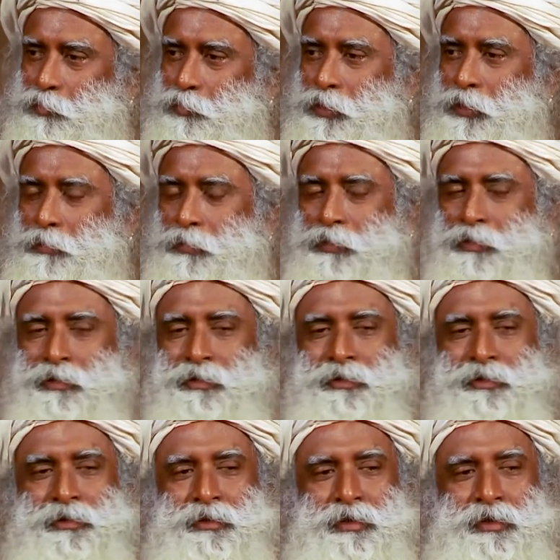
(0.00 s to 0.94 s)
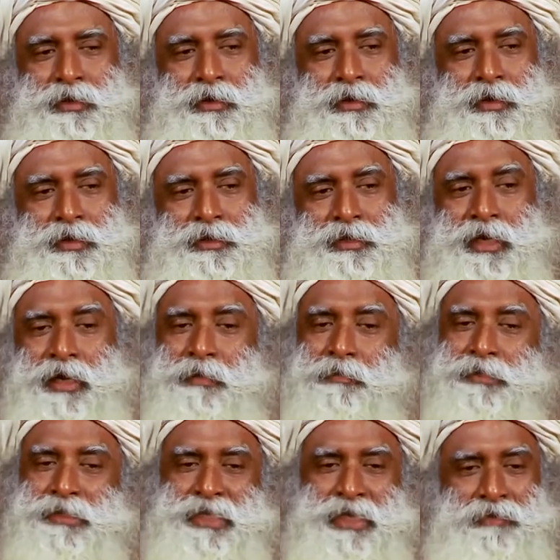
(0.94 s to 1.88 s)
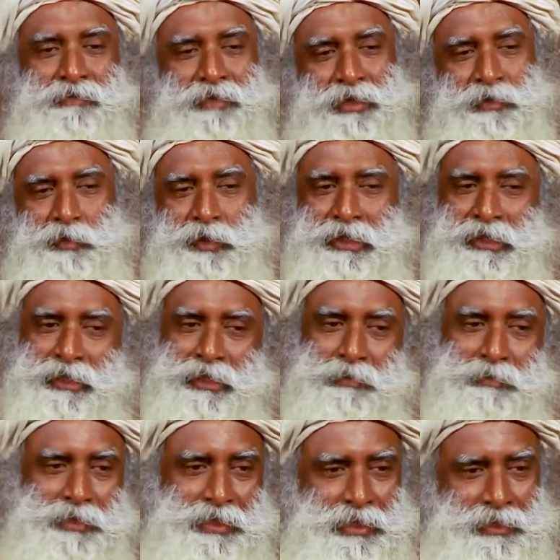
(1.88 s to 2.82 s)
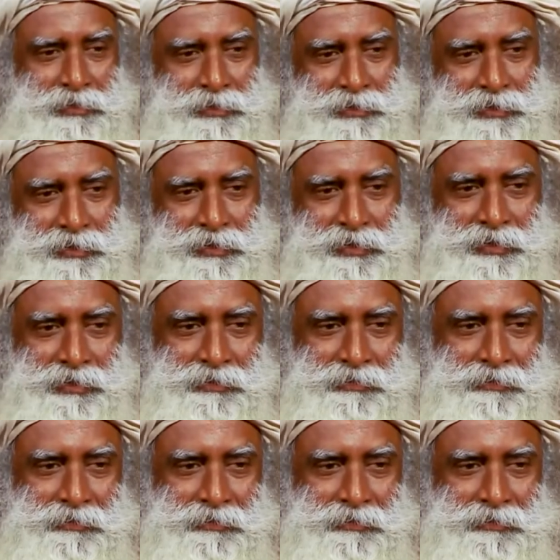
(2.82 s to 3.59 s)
People are time traveling within themselves.